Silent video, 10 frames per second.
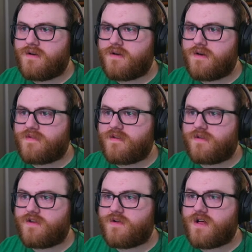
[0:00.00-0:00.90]
I'm still
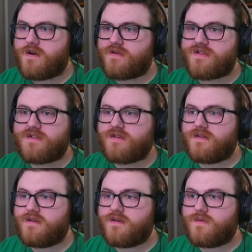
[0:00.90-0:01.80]
too close.
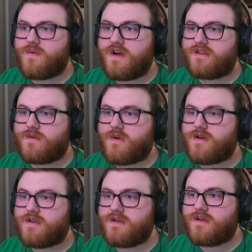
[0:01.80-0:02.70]
What in the
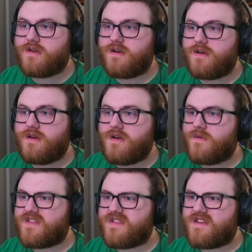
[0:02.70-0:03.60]
world?
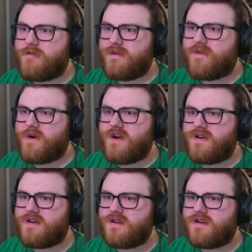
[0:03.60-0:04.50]
Was this here before?
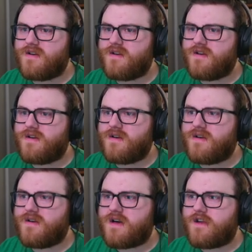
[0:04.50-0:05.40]

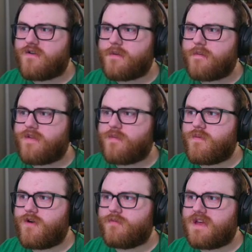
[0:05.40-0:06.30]
I don't remember the
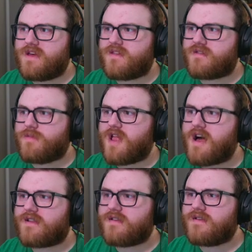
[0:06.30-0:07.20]
road being this
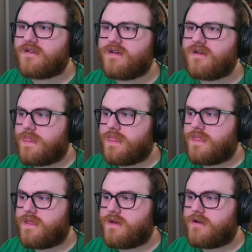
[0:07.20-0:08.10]
blocked.
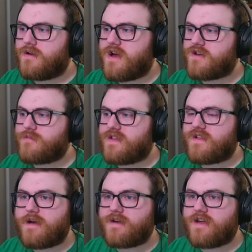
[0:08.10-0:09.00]
Oh gosh, by the
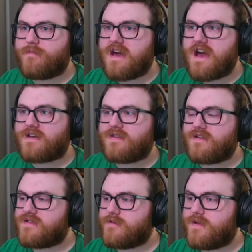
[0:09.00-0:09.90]
time I get back, the
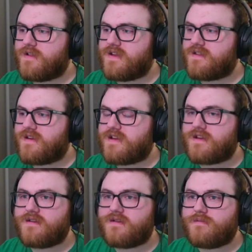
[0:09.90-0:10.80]
instability is
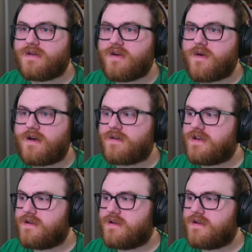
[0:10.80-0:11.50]
gonna be around it.